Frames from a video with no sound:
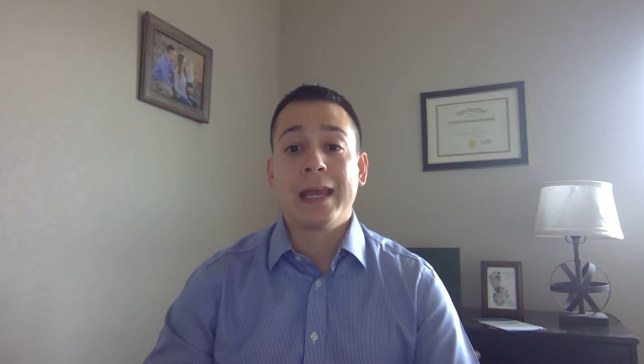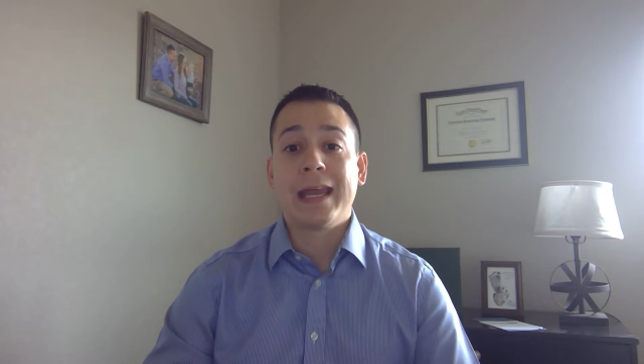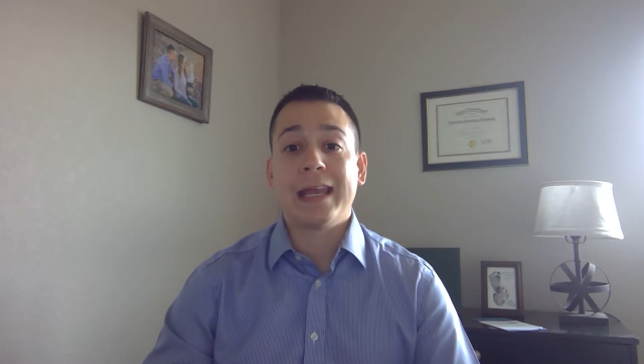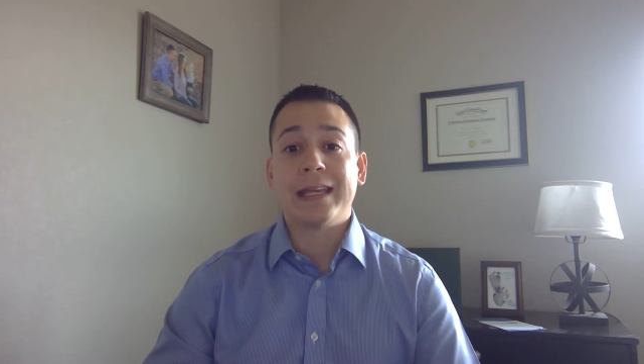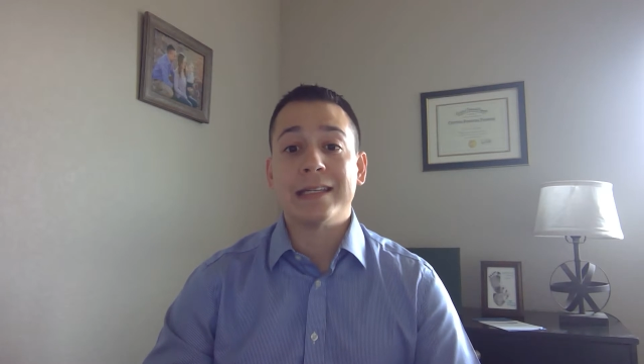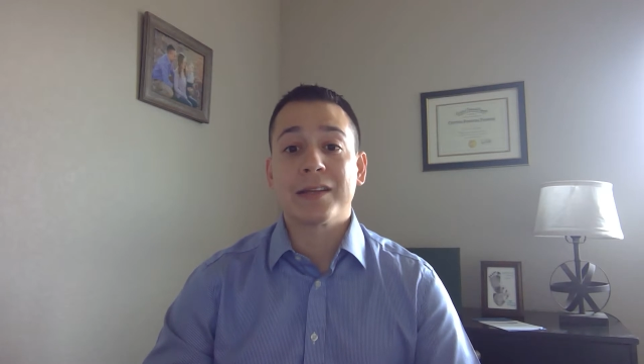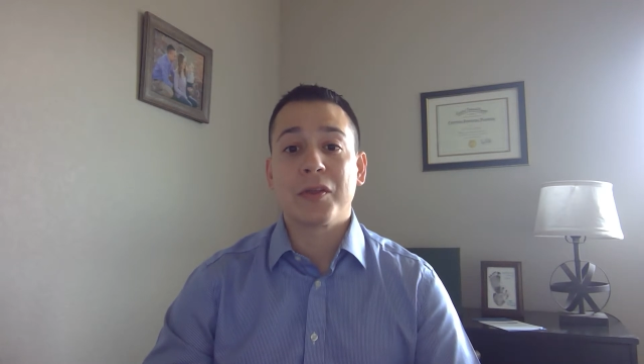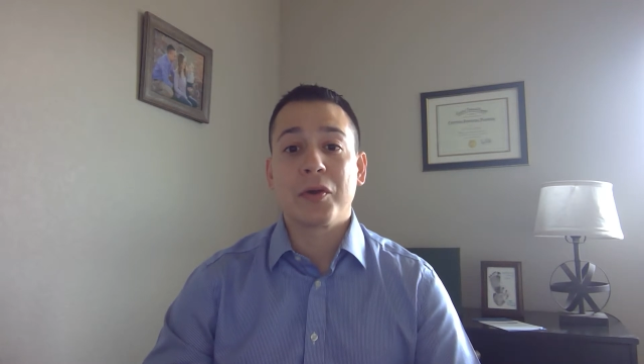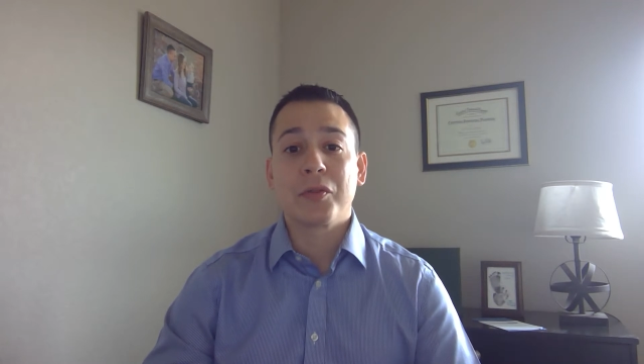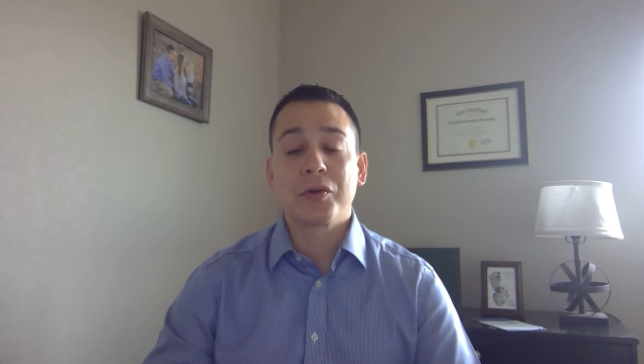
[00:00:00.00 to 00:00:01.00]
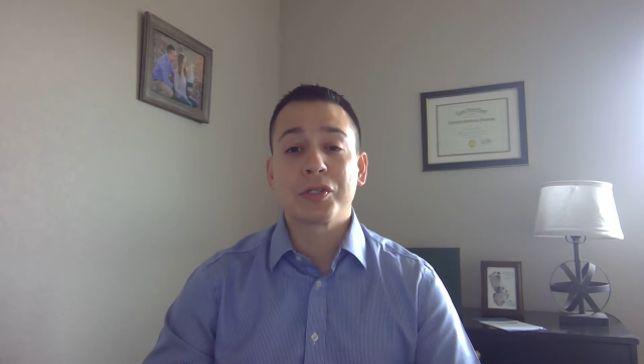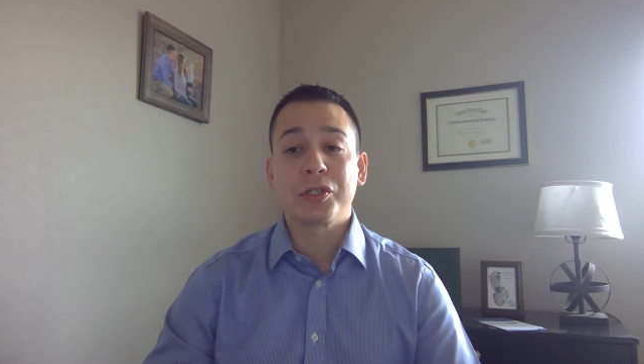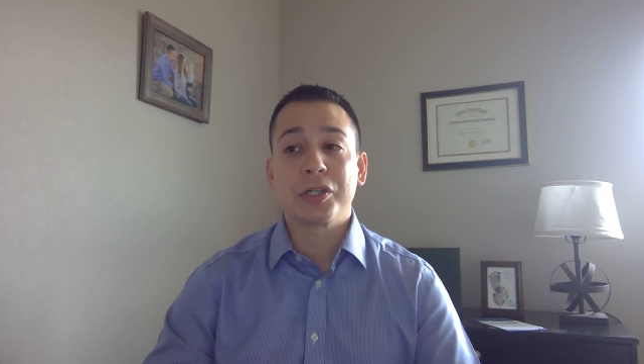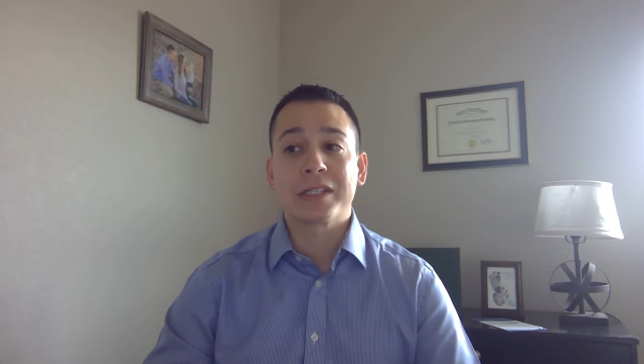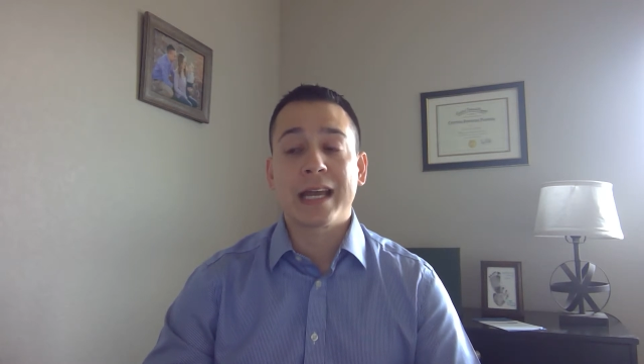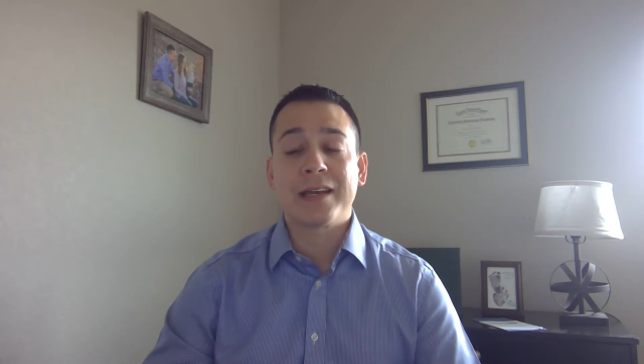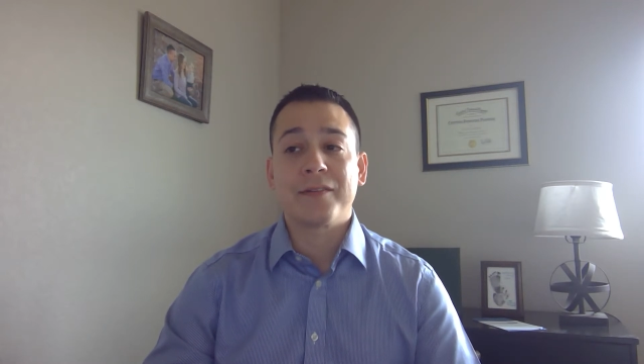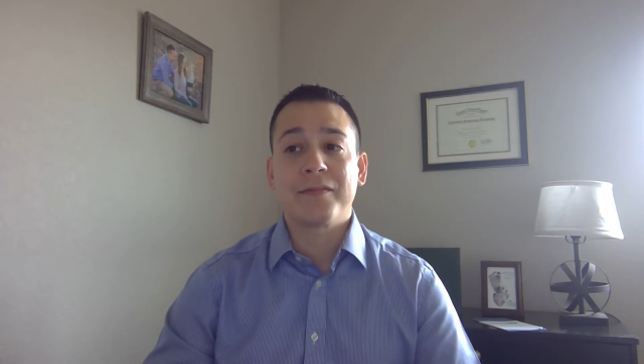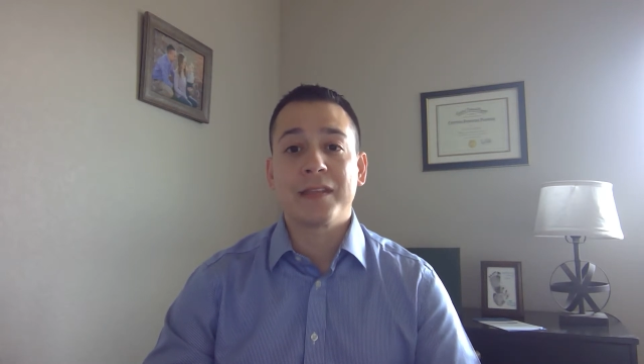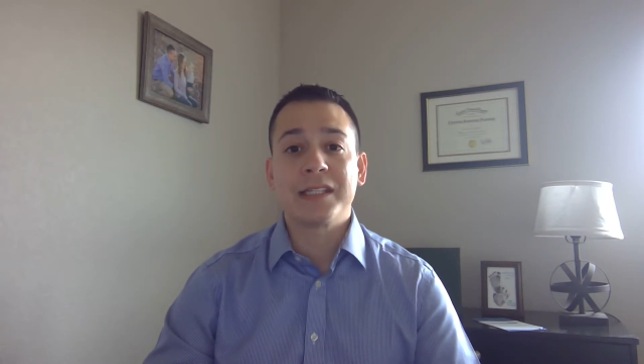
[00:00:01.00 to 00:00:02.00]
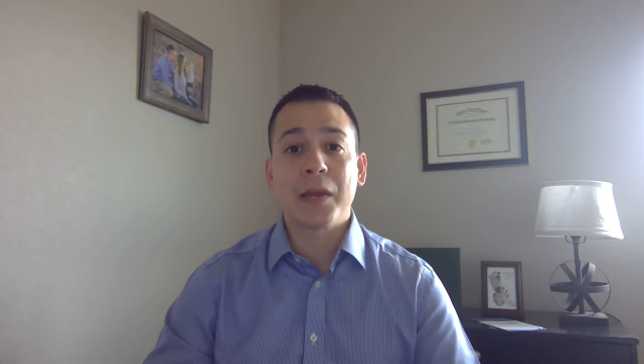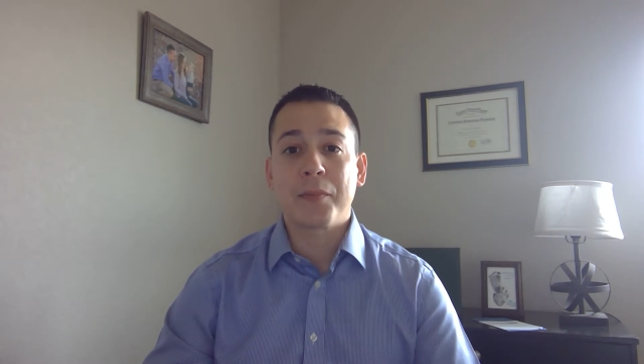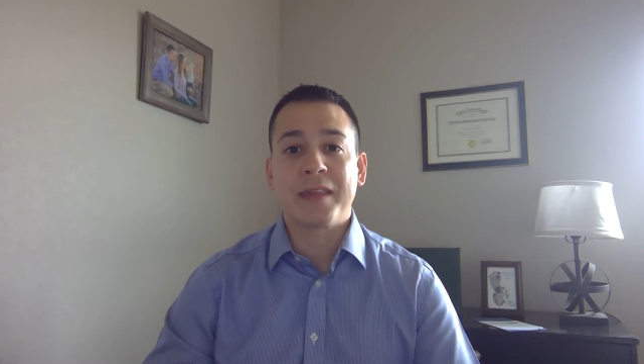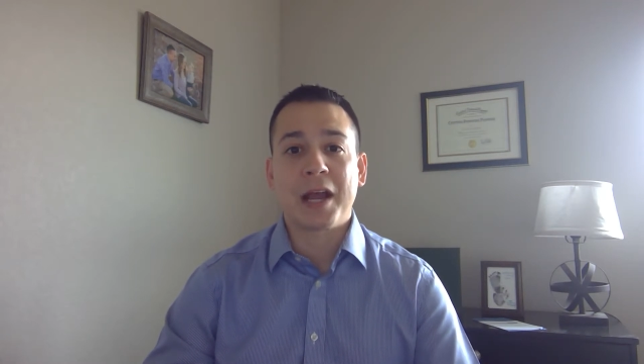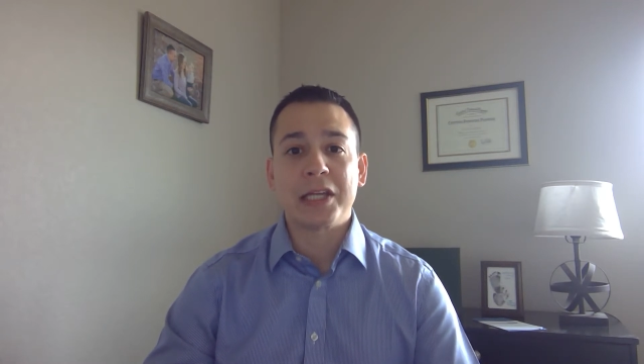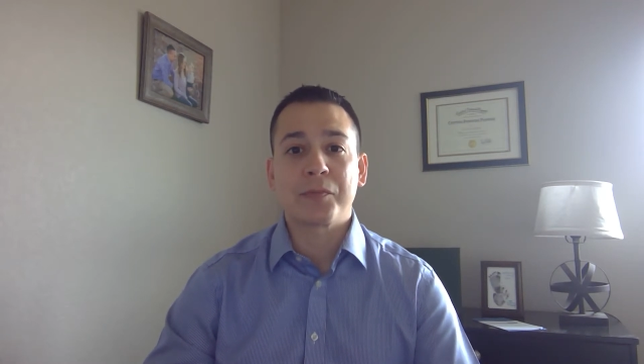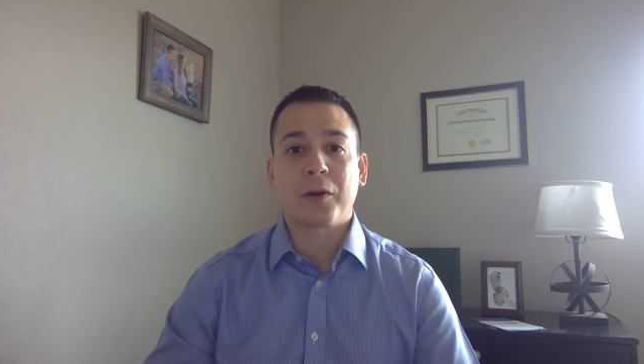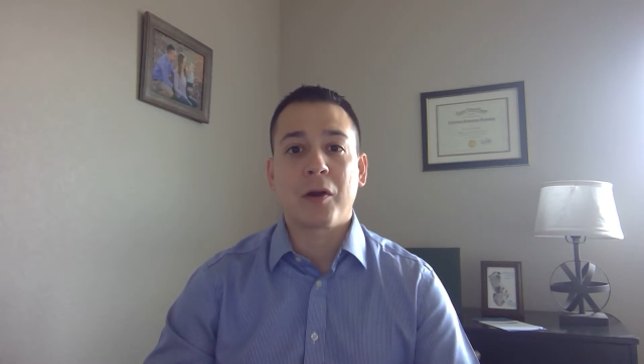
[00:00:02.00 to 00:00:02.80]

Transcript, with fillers: and those are just kind of the tip of the iceberg,